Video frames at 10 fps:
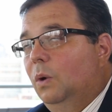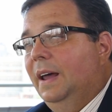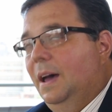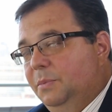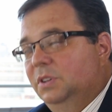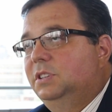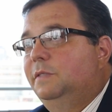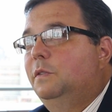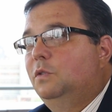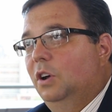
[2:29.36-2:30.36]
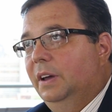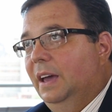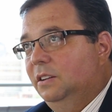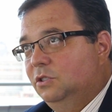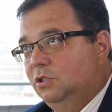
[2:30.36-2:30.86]
What happens if you've got a
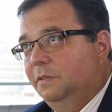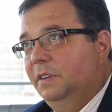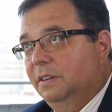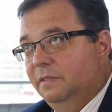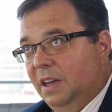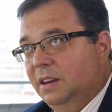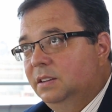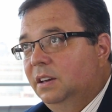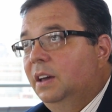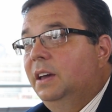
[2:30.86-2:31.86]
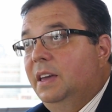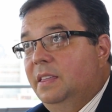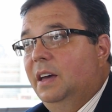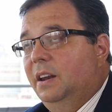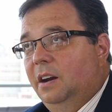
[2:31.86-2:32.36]
catastrophic event in
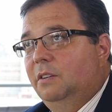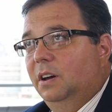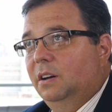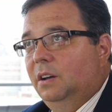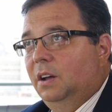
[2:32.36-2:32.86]
that area?